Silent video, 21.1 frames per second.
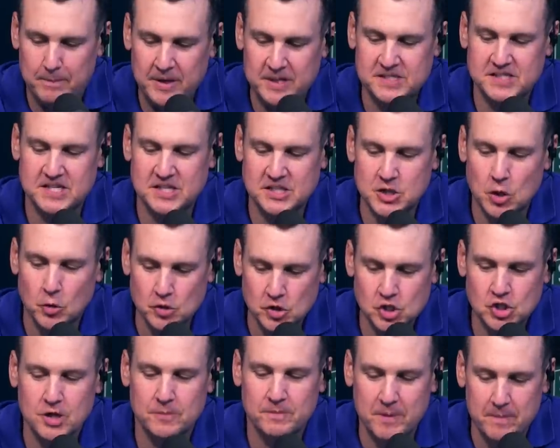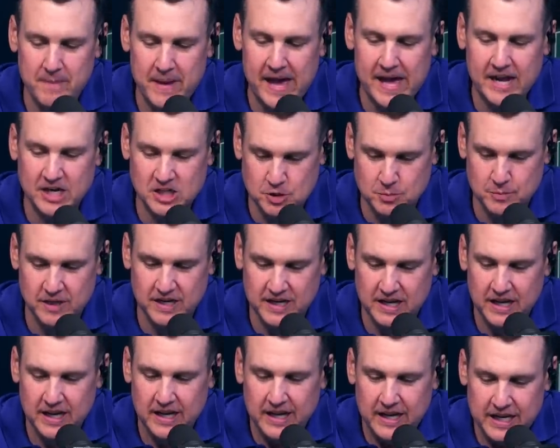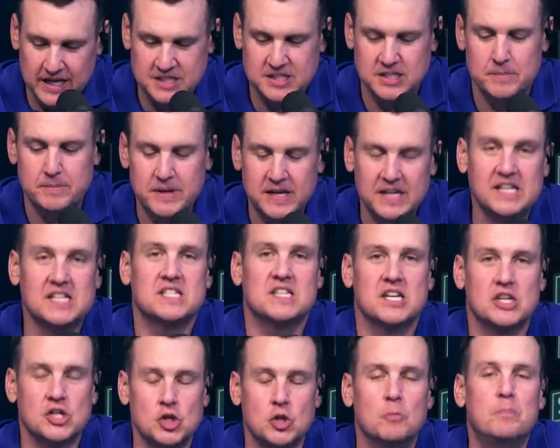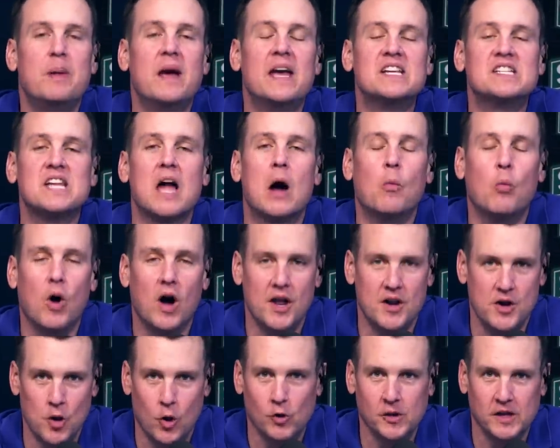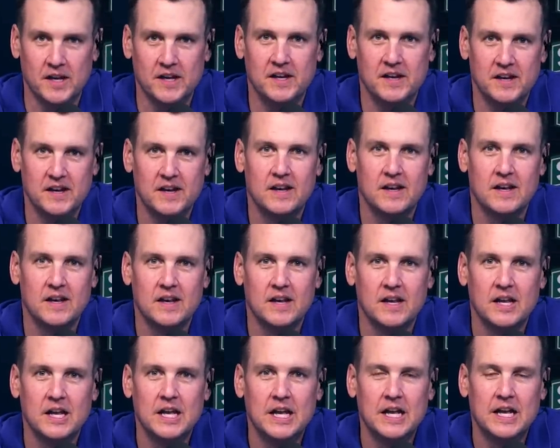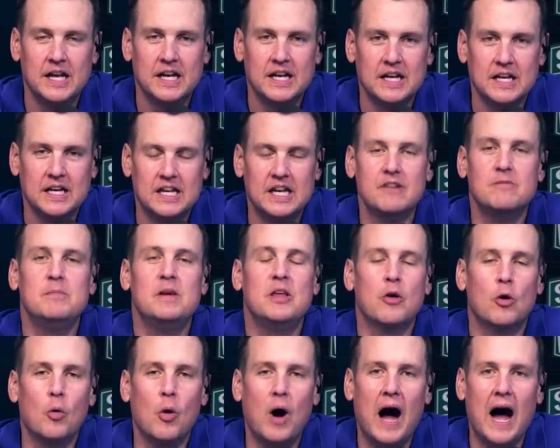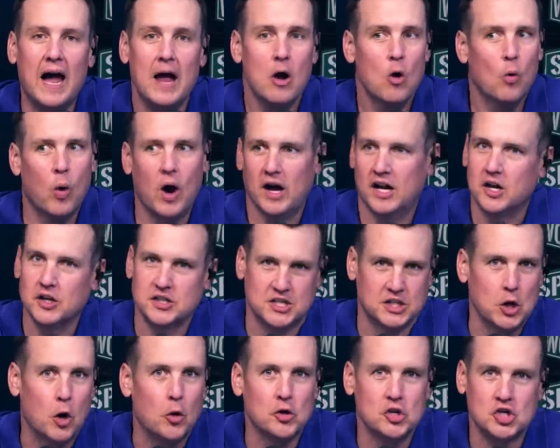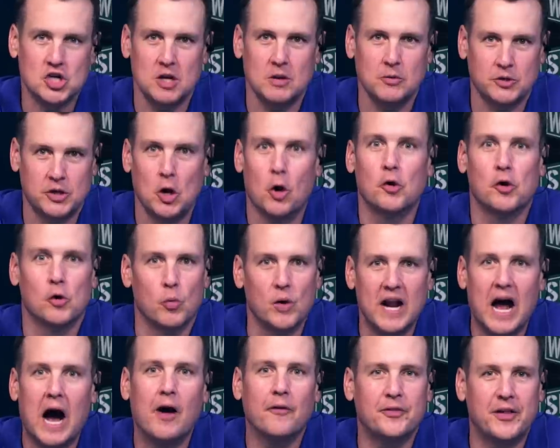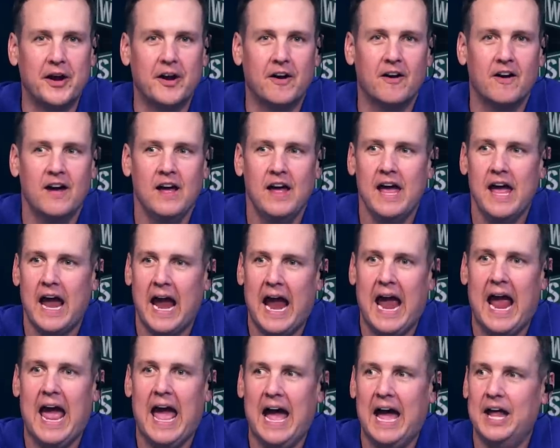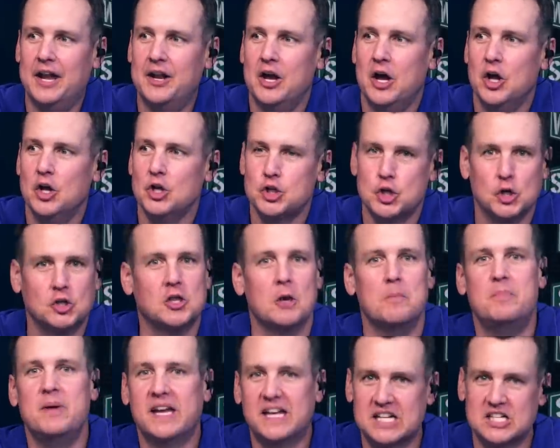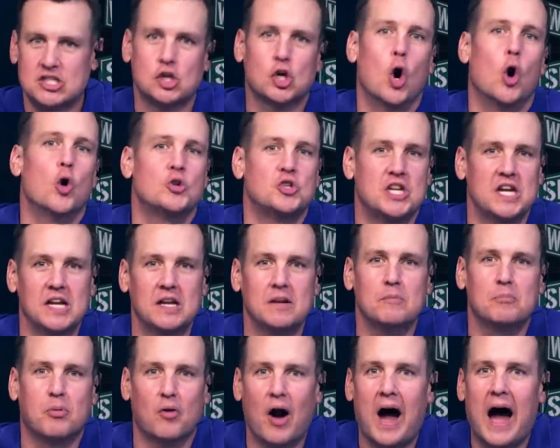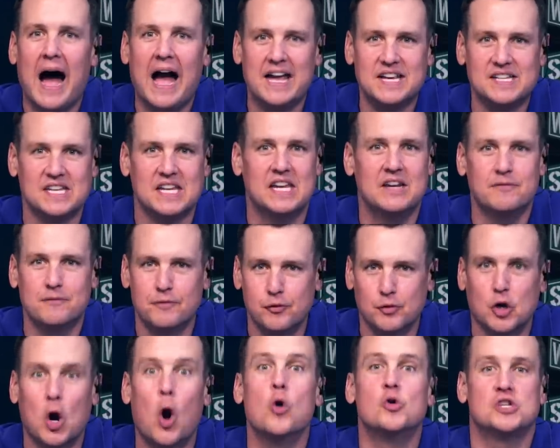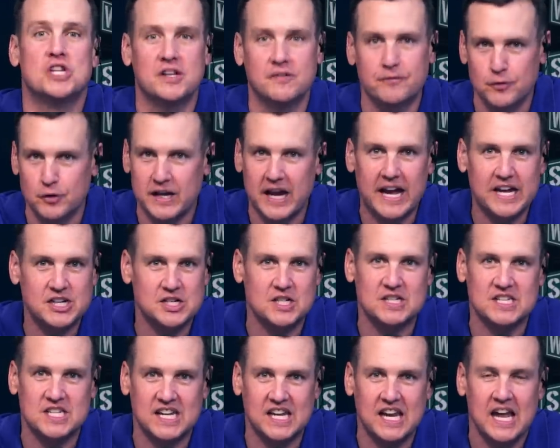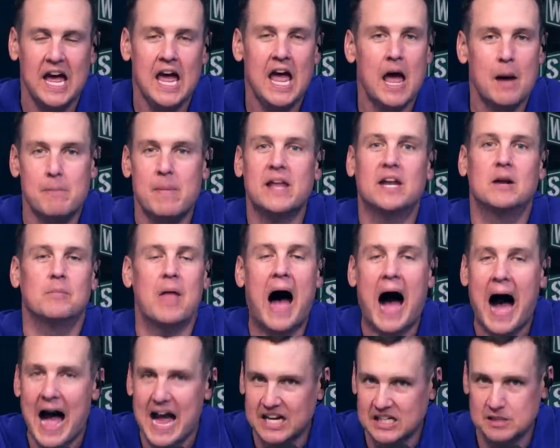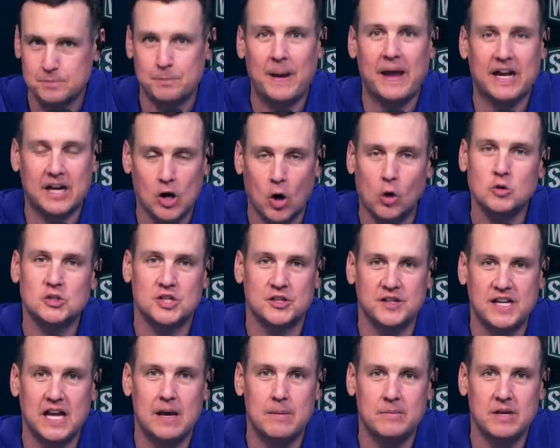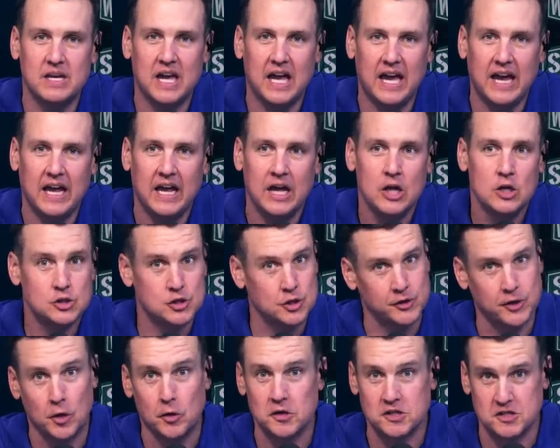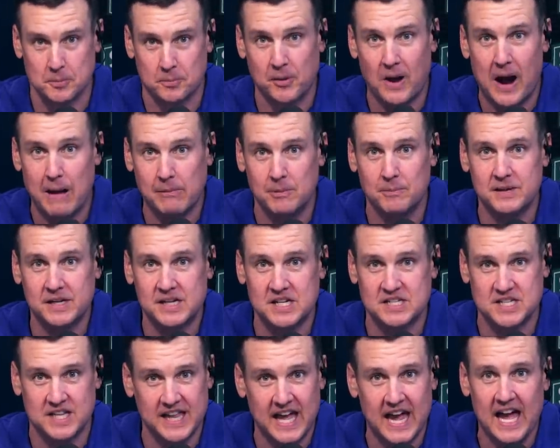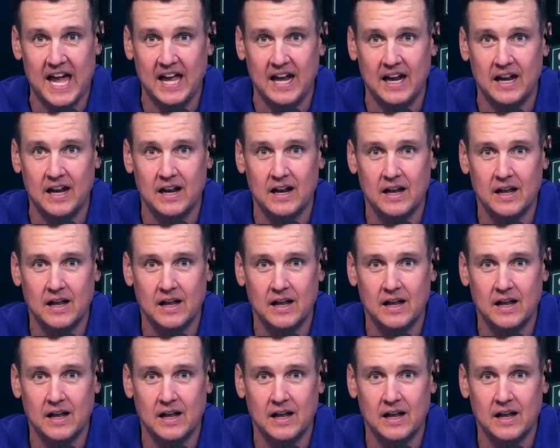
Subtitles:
Pistons ownership and management is the biggest issue. Based on what, Nolan? Give me the why. What? Because the owner went out there and took the biggest coaching prize in for coaching free agency and made him the highest paid coach in the NBA. So the owner's a problem because of that?